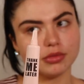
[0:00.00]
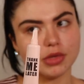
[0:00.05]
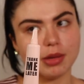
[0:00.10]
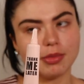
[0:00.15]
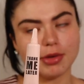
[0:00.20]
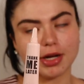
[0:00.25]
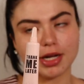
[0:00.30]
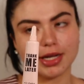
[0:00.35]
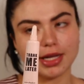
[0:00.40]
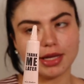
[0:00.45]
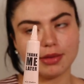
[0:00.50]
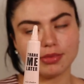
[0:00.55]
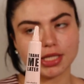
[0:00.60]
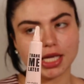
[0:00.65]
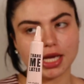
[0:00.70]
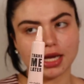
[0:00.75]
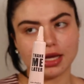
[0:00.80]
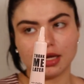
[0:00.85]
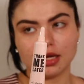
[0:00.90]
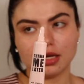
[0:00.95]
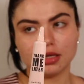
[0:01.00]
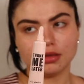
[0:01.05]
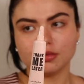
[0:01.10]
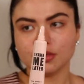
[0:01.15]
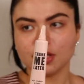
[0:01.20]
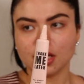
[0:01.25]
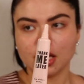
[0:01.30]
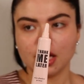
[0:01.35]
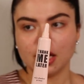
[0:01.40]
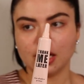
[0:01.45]
I'm not going to keep saying it,
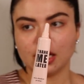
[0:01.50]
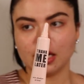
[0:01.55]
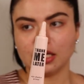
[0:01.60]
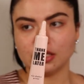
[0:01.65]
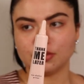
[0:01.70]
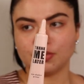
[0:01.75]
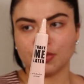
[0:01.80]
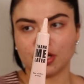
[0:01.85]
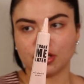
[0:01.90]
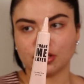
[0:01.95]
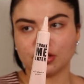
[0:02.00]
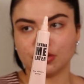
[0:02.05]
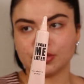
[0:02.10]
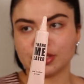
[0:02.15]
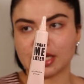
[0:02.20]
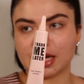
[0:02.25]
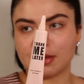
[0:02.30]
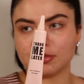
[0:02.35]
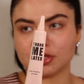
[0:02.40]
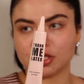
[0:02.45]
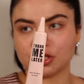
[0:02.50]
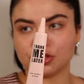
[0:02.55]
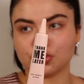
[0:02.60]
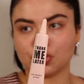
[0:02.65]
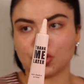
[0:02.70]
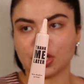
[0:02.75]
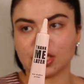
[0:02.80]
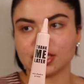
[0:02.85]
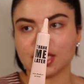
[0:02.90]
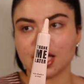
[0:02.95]
because we all know it's Amazon
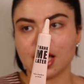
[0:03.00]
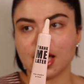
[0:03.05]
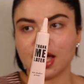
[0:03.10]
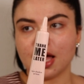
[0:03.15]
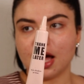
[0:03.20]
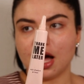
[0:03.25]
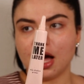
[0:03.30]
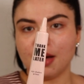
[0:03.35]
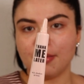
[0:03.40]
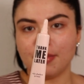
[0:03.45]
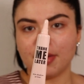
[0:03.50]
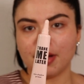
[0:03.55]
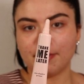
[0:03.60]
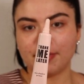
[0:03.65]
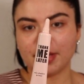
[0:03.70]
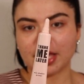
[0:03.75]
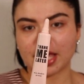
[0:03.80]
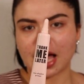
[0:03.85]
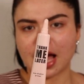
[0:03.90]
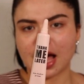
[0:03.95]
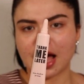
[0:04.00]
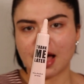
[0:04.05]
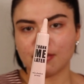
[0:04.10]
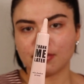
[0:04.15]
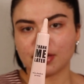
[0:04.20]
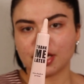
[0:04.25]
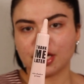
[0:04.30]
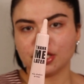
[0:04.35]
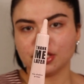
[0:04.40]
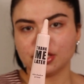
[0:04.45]
Choice. But yeah,
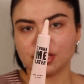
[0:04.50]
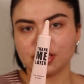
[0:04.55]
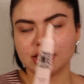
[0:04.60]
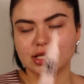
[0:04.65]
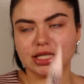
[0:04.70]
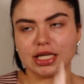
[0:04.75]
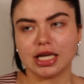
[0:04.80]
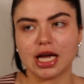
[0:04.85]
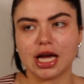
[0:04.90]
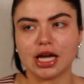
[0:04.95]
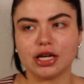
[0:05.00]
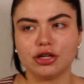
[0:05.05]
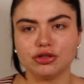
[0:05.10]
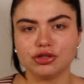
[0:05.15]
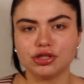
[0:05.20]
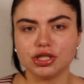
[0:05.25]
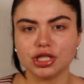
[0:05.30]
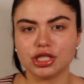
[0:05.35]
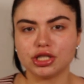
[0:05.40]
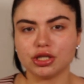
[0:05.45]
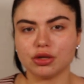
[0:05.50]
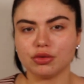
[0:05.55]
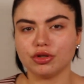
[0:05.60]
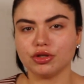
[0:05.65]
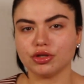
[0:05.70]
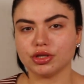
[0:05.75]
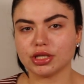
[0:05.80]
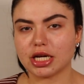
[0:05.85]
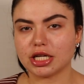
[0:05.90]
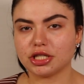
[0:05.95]
I'm curious to see. I usually don't
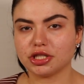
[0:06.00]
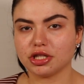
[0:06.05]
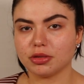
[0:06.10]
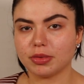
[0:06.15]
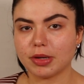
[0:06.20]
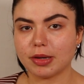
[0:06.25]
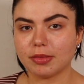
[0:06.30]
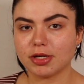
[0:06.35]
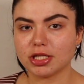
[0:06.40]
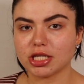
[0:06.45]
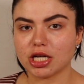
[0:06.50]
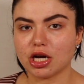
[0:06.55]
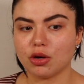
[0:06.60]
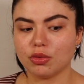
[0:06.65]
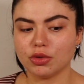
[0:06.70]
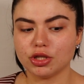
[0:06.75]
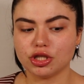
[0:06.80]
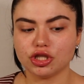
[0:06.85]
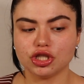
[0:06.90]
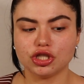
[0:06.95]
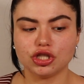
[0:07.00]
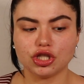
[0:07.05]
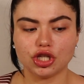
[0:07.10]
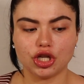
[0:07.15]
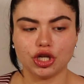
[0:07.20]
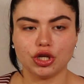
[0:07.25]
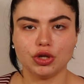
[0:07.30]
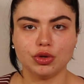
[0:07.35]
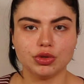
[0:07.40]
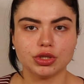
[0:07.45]
use eyeshadow primers. I always just
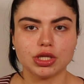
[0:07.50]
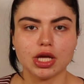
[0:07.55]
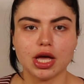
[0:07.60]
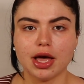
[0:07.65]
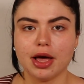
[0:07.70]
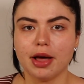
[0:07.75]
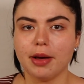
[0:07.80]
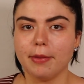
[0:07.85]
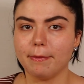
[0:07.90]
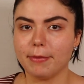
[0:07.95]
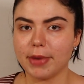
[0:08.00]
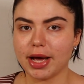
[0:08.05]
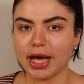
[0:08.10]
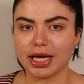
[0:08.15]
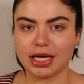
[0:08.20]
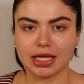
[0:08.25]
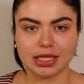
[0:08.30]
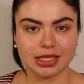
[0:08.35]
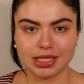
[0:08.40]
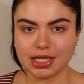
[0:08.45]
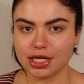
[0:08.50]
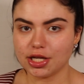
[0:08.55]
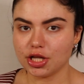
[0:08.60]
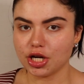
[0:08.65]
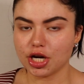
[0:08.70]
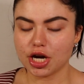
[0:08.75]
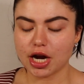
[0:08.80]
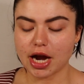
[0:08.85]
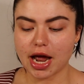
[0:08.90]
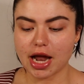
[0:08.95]
use my
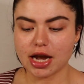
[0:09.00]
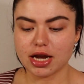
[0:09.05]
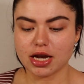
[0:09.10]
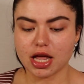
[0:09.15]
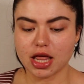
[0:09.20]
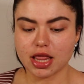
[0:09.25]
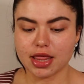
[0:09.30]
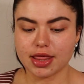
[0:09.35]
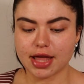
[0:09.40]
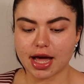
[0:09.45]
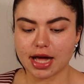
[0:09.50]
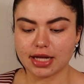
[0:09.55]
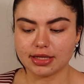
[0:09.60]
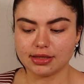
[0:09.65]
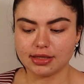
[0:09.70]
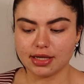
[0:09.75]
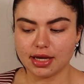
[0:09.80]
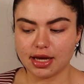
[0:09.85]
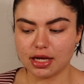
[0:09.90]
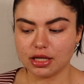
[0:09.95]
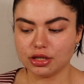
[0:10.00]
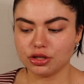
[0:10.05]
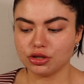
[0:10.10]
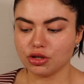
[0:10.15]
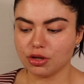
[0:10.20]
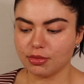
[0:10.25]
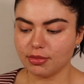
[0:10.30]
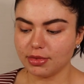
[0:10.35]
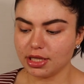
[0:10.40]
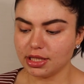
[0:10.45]
concealer and that's it.
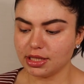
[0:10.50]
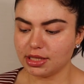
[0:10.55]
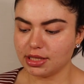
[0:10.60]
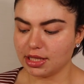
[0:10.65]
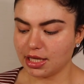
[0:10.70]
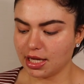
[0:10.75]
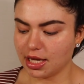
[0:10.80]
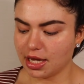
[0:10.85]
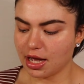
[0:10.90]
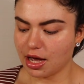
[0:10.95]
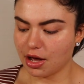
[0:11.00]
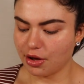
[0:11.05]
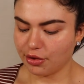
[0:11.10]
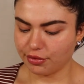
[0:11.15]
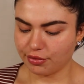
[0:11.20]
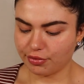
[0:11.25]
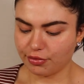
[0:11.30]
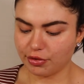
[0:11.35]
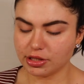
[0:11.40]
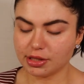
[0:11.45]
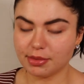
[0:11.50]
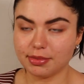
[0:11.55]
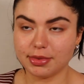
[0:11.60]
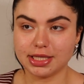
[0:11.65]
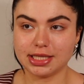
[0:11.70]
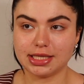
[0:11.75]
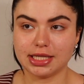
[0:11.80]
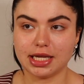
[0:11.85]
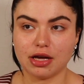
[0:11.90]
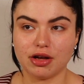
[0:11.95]
So I'm gonna see how, first I'm gonna
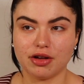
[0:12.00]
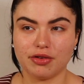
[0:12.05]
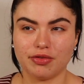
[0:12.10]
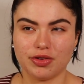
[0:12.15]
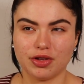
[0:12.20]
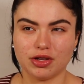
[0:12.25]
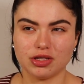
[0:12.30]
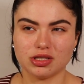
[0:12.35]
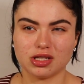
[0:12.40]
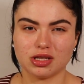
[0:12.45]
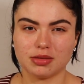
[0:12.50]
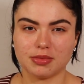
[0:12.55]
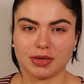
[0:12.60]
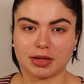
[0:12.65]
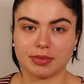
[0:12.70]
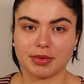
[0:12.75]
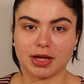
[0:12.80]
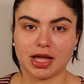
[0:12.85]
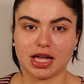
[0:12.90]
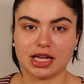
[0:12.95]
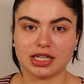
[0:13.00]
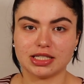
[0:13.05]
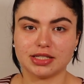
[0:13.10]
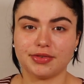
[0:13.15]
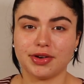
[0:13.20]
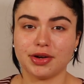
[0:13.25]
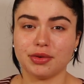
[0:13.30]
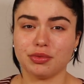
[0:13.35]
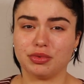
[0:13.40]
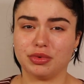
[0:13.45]
see how it feels on the back of my hand, because
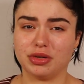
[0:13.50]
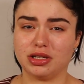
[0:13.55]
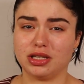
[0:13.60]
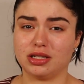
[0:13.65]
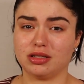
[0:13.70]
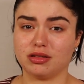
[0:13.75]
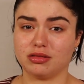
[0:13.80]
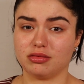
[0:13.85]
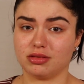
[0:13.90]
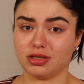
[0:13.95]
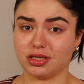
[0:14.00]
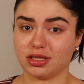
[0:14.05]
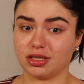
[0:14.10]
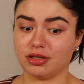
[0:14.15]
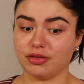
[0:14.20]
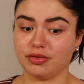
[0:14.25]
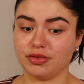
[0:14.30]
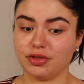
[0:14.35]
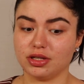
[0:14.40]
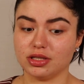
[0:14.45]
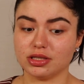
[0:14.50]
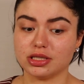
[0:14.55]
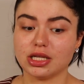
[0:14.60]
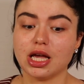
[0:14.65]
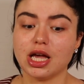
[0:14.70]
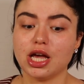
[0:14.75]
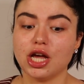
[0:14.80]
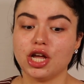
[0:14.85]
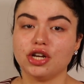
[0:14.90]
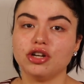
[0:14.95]
if I really don't like how it feels,
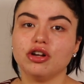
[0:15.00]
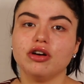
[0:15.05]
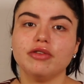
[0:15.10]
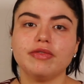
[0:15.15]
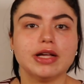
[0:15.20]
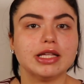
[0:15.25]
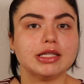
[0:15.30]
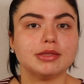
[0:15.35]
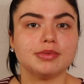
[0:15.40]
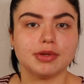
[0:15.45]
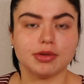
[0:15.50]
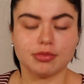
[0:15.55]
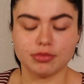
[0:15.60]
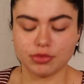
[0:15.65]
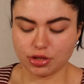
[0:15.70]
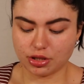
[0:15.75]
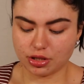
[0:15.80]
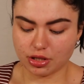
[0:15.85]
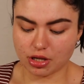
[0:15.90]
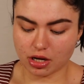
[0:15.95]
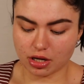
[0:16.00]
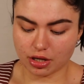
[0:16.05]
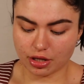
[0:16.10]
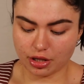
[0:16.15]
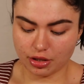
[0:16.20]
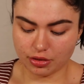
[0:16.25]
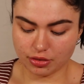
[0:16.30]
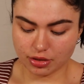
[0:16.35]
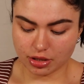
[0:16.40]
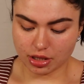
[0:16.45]
no offense, but I'm just not
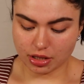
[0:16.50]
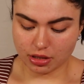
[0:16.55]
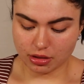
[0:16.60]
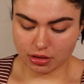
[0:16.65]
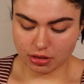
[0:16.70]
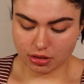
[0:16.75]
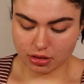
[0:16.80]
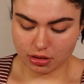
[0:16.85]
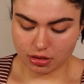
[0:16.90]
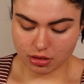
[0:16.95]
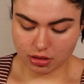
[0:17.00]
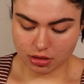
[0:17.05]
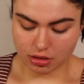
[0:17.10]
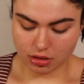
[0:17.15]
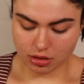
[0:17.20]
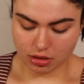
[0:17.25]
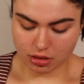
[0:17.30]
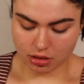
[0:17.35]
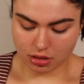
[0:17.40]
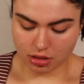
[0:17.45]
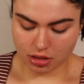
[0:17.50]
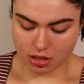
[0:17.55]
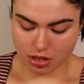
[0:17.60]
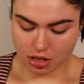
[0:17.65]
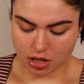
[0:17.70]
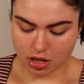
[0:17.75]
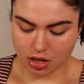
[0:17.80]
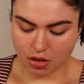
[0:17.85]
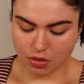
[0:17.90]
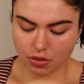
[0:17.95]
gonna use it.
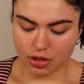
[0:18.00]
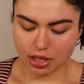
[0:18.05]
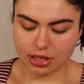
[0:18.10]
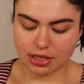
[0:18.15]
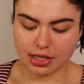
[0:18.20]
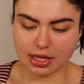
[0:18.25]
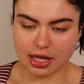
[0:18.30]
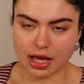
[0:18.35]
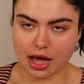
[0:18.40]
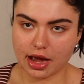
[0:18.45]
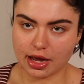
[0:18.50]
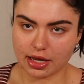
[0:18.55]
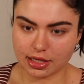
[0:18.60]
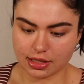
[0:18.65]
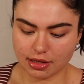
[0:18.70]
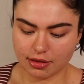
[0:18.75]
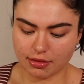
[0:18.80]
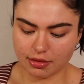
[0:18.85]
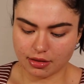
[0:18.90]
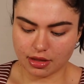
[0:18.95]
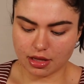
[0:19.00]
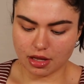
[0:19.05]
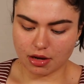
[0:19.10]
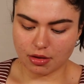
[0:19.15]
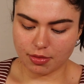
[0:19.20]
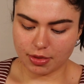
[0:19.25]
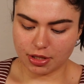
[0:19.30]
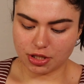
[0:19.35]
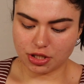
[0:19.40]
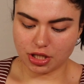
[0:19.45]
Well, that's a lie, because
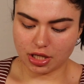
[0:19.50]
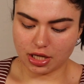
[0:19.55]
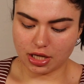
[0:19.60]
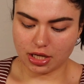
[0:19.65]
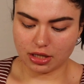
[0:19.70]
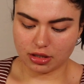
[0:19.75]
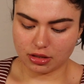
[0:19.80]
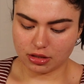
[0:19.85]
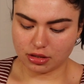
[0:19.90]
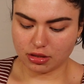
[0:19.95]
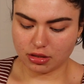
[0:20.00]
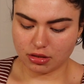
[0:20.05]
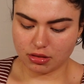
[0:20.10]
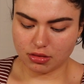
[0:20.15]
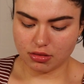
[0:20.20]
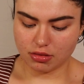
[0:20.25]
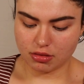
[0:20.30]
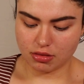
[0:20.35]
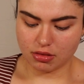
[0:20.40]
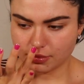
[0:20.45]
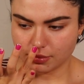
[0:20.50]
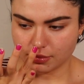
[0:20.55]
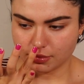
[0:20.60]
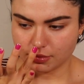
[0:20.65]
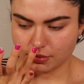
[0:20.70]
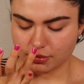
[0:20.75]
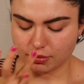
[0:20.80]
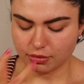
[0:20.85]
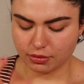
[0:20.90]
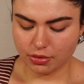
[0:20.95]
that'll be cheating, so.
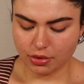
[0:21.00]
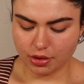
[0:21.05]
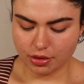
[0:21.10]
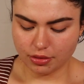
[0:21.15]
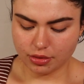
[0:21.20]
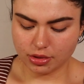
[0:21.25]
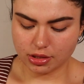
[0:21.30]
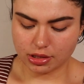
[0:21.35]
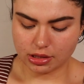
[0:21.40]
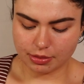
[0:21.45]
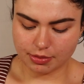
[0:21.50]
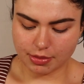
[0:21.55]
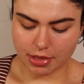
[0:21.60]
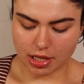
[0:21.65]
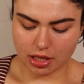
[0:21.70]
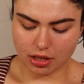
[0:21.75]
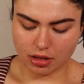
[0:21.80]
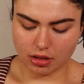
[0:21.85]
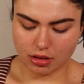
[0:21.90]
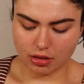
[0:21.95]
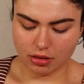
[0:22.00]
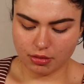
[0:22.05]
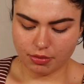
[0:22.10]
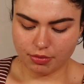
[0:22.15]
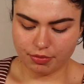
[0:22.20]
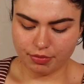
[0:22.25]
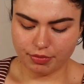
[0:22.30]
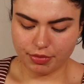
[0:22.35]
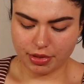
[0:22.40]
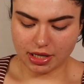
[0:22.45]
No smell.
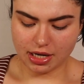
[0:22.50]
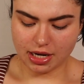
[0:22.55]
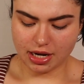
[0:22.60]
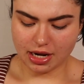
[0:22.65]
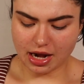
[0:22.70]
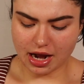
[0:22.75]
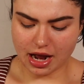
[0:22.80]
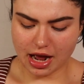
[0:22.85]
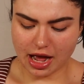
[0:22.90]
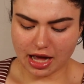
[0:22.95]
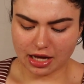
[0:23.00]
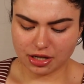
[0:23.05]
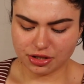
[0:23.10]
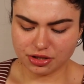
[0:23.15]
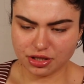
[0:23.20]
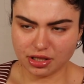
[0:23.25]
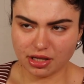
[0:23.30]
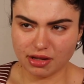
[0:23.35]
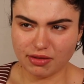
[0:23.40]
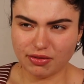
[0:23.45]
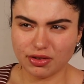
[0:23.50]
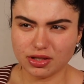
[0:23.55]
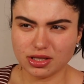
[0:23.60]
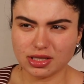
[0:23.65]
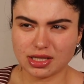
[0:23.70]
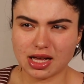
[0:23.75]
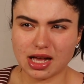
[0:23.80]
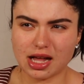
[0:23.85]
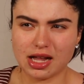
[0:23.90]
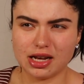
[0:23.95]
But it actually
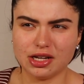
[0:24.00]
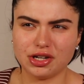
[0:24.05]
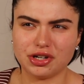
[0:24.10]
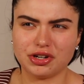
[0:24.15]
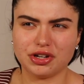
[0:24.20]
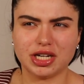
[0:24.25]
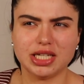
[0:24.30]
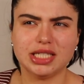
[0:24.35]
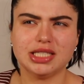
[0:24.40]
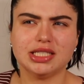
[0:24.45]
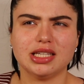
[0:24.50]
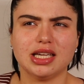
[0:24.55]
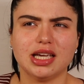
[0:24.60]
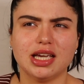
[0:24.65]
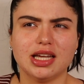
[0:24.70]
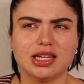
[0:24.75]
feels kind of greasy.